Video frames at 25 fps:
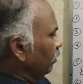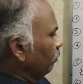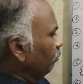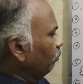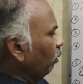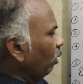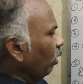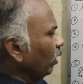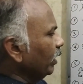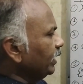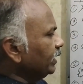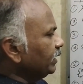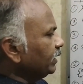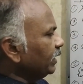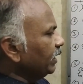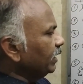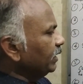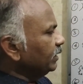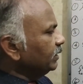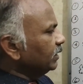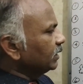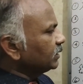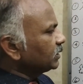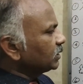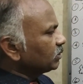
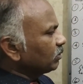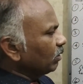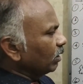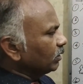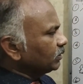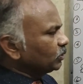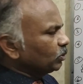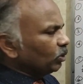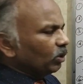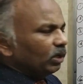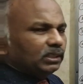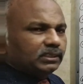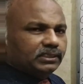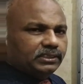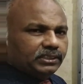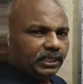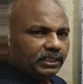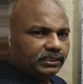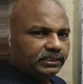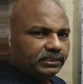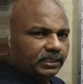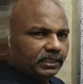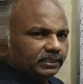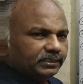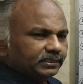monitoring the structural
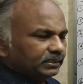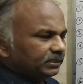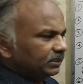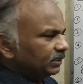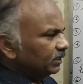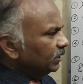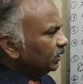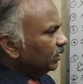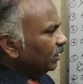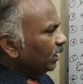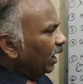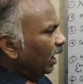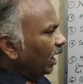changes